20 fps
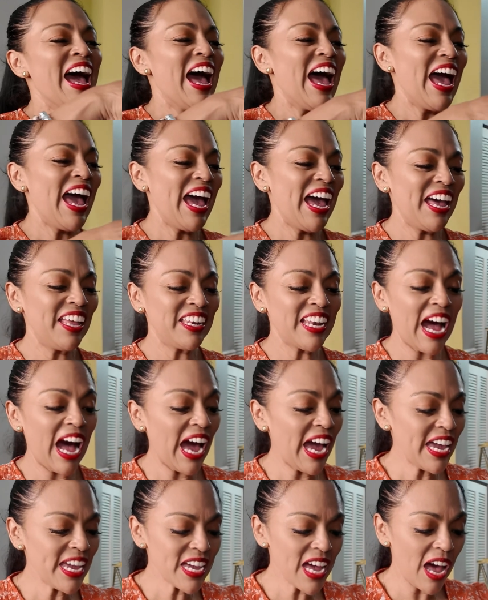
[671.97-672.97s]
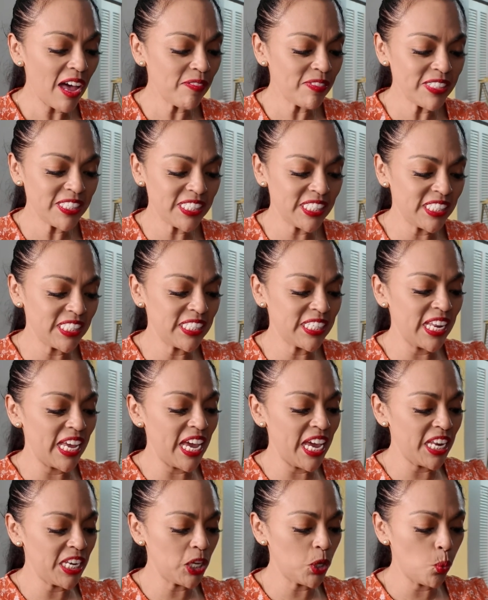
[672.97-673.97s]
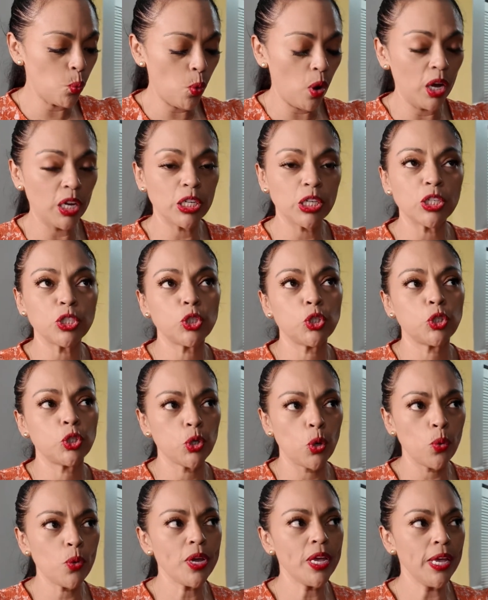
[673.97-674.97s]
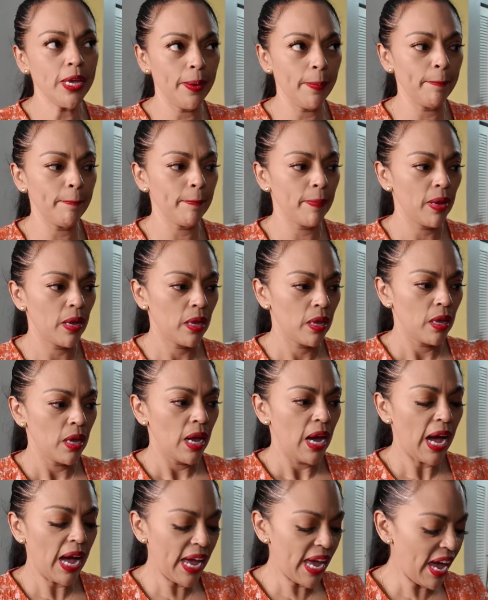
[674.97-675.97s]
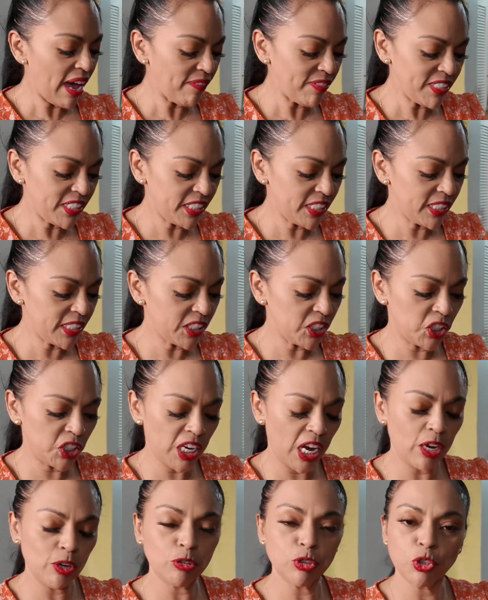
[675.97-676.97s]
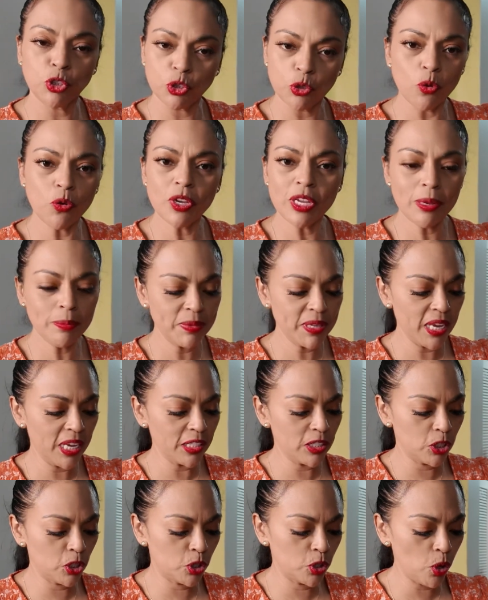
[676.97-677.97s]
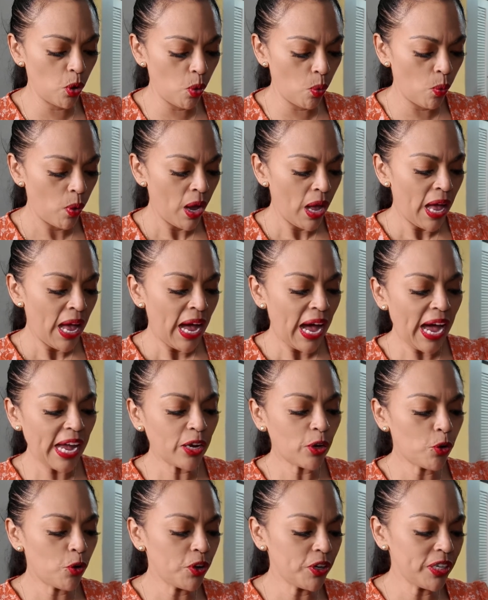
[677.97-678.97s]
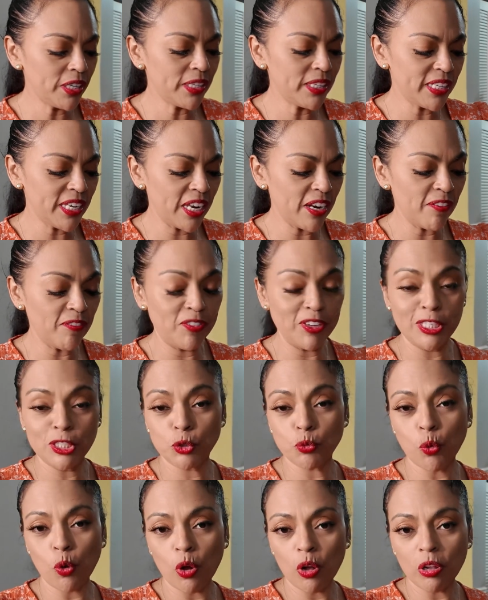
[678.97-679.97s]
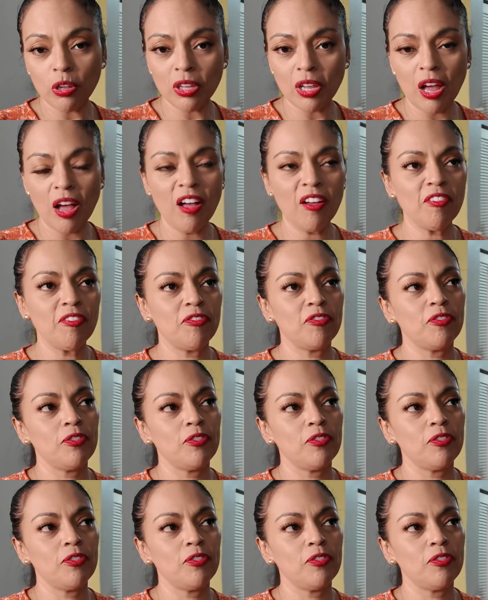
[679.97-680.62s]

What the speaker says: And I haven't seen anyone show him. I haven't seen a channel show him yet. So I couldn't get a visual of